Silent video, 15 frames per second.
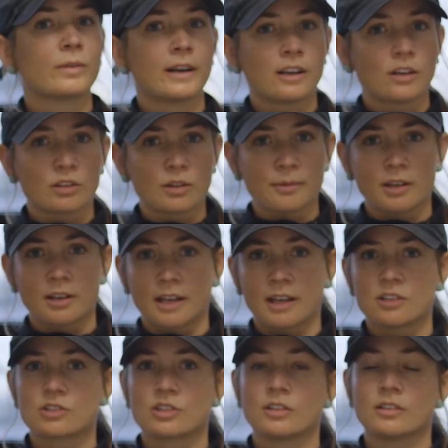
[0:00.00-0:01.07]
radio
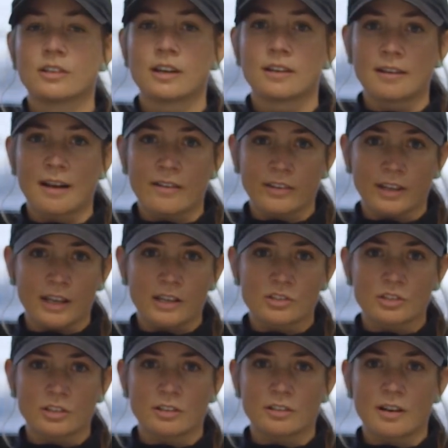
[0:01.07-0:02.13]
communication,
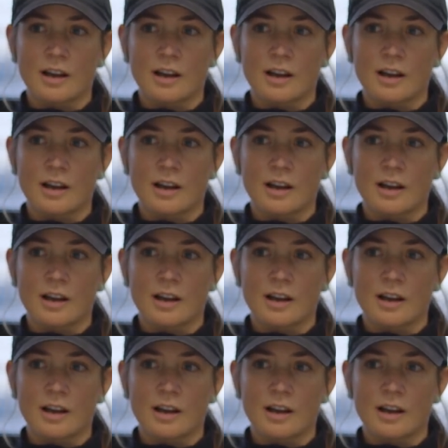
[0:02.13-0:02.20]
navigation,